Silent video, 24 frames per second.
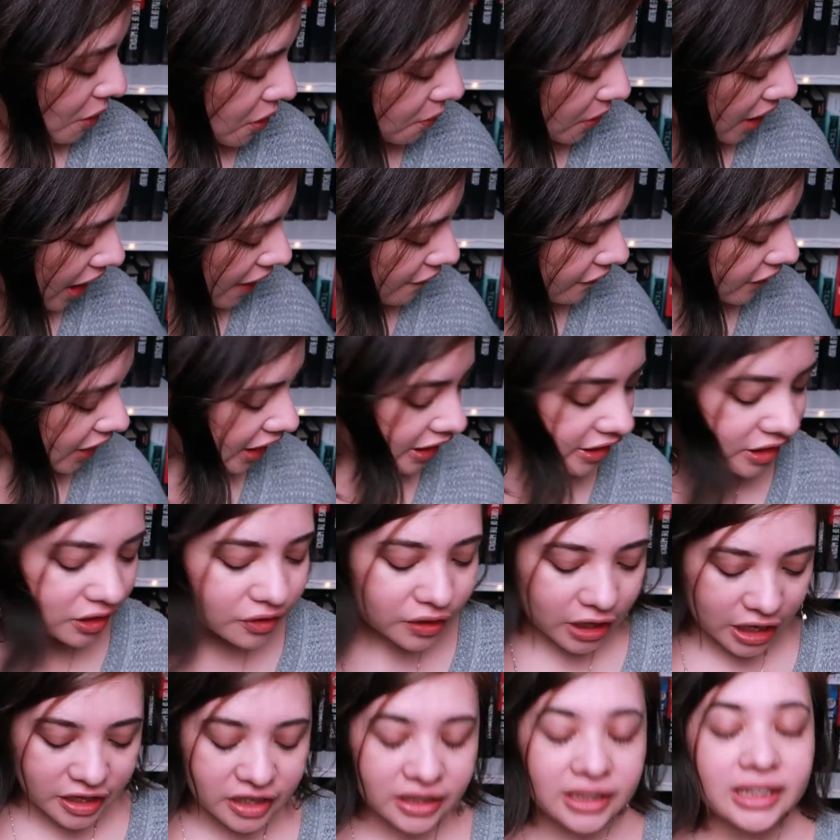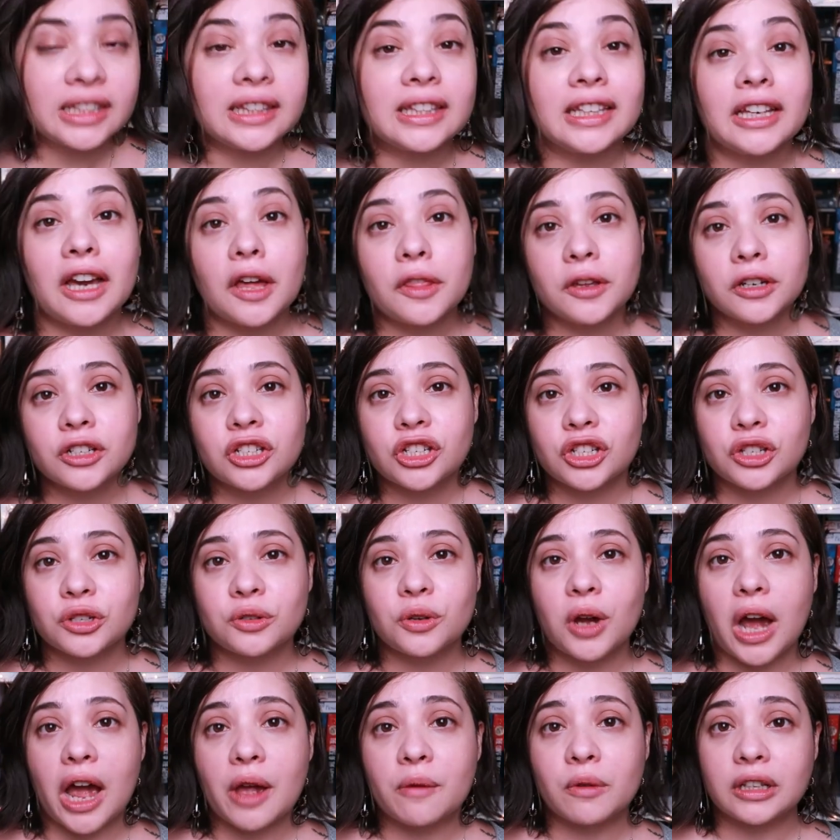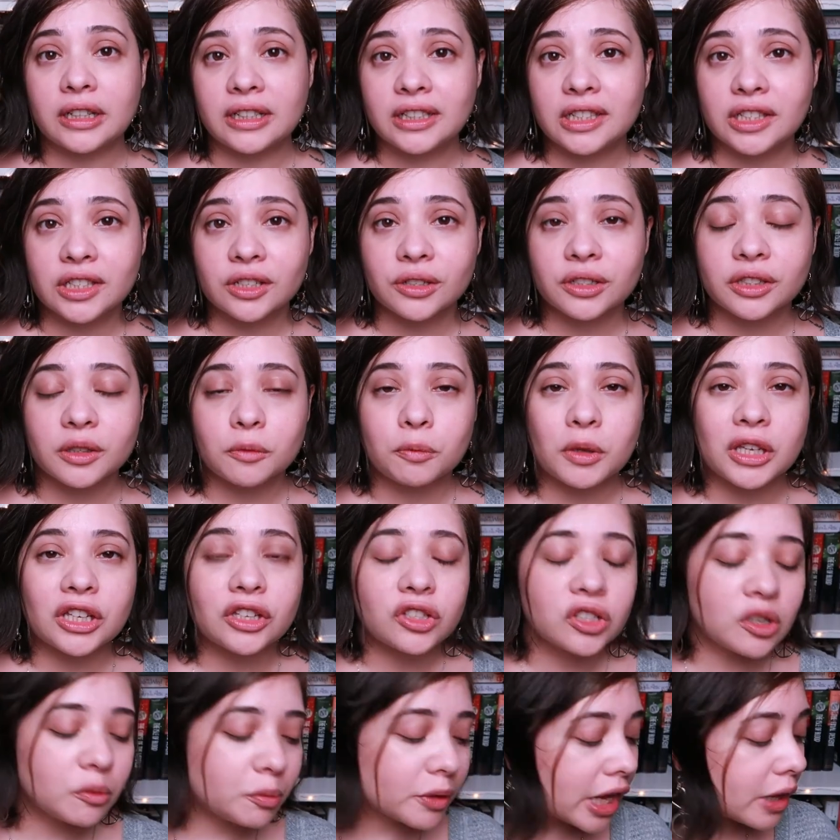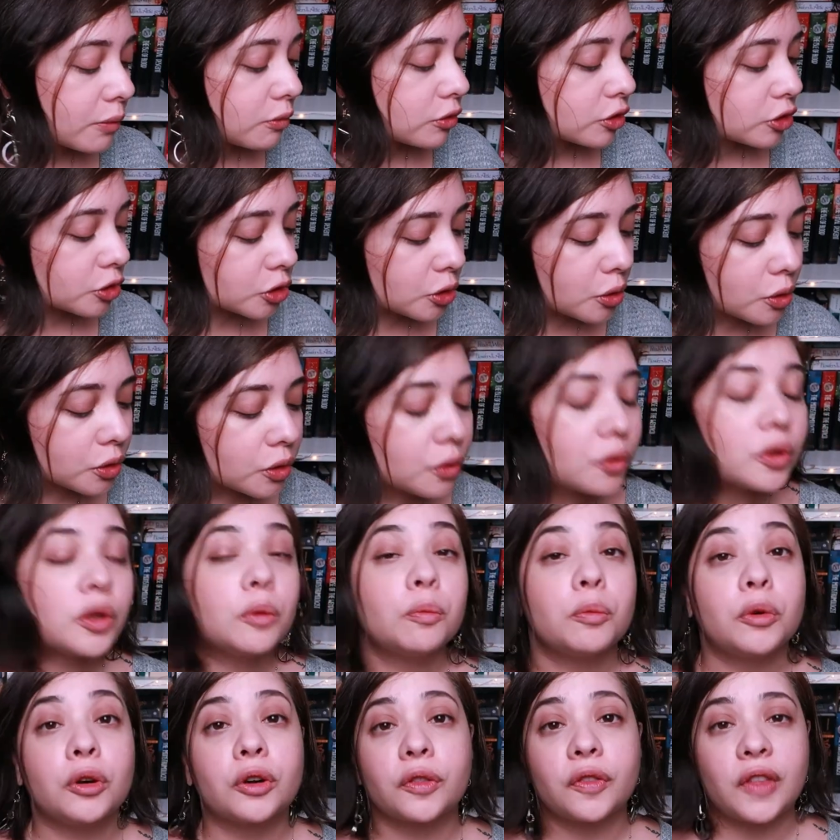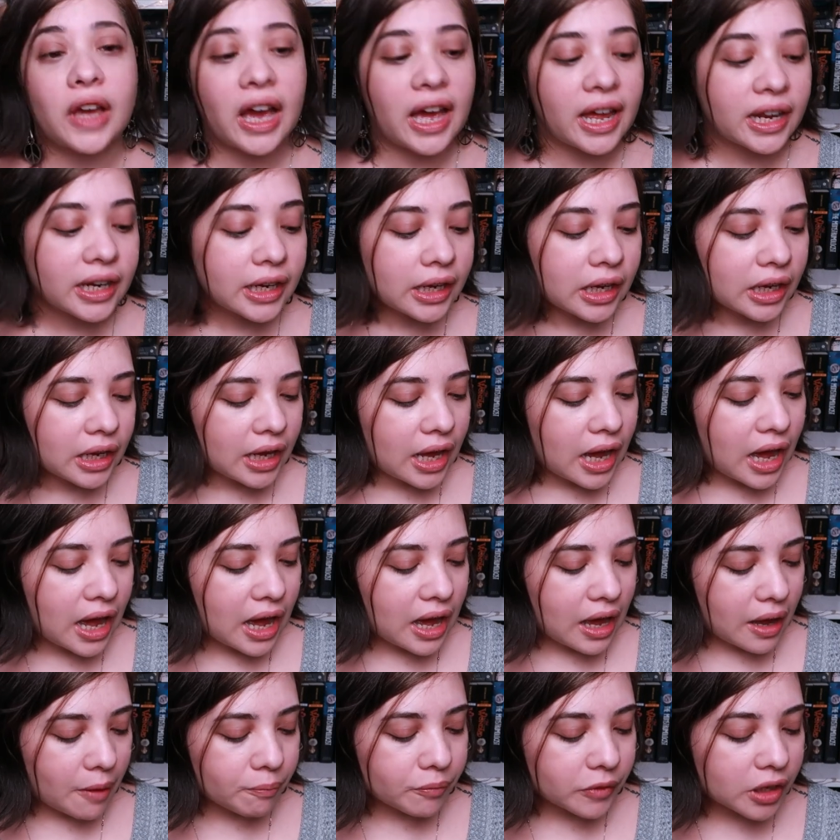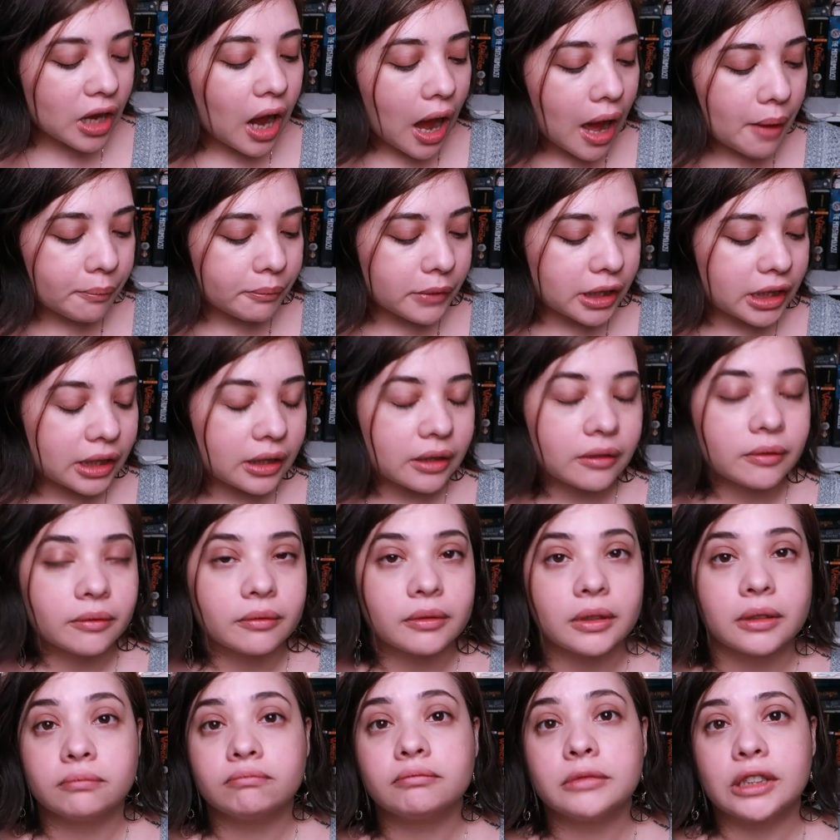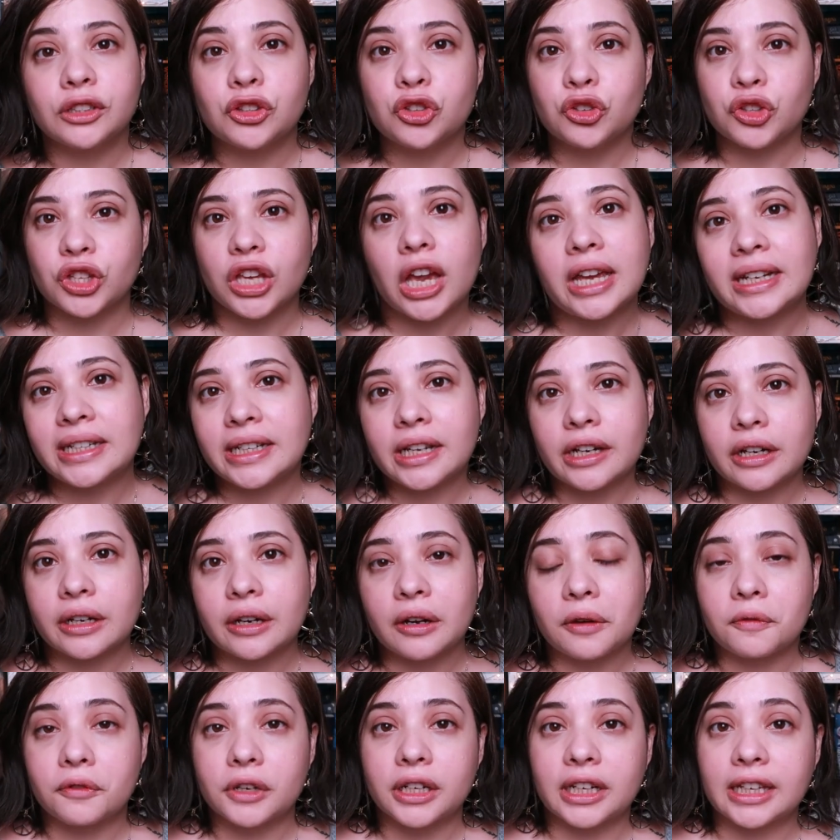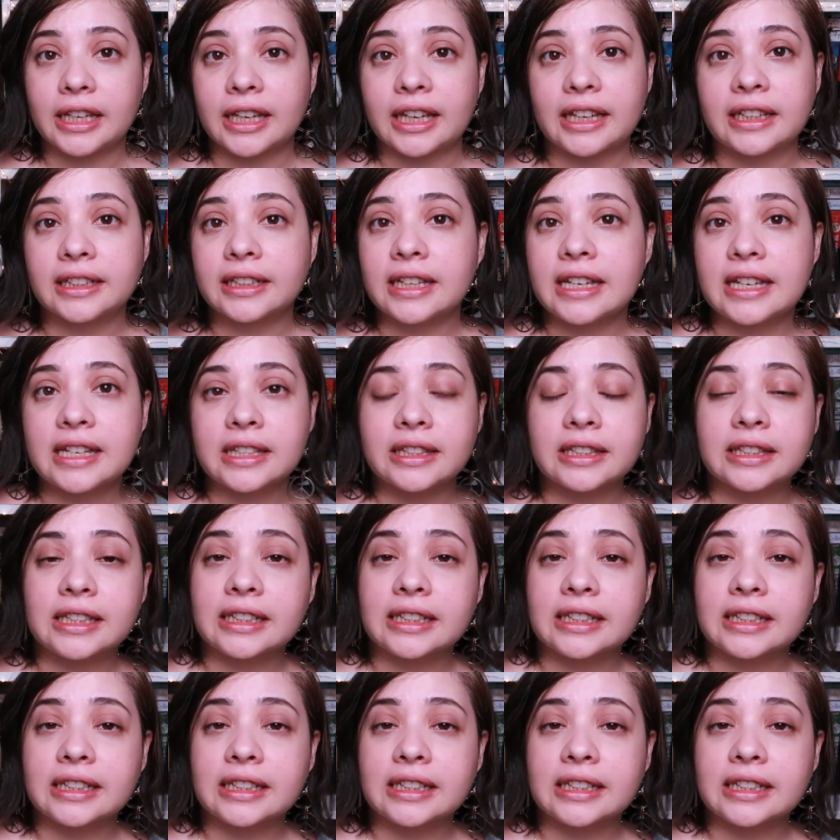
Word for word: What do we have next? Okay, then the other 2, I will insert the picture, but I will show you the book that got me into the idea of reading it.